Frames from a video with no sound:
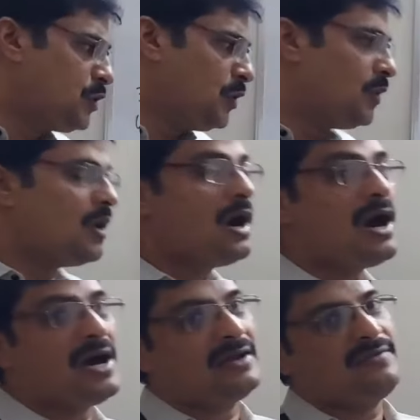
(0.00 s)
to
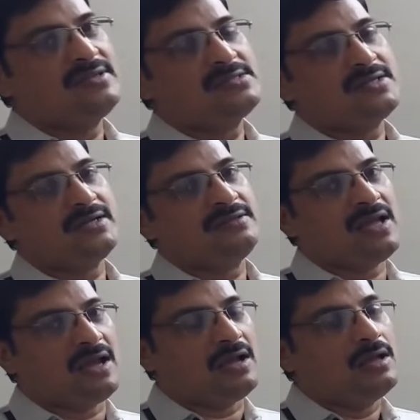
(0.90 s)
harvest
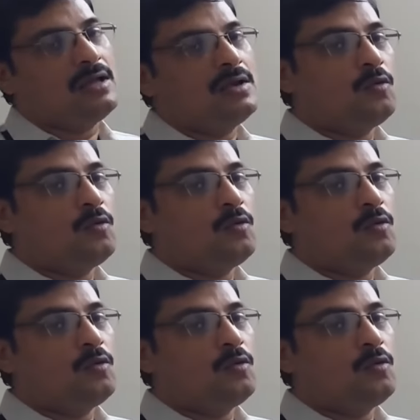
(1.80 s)
the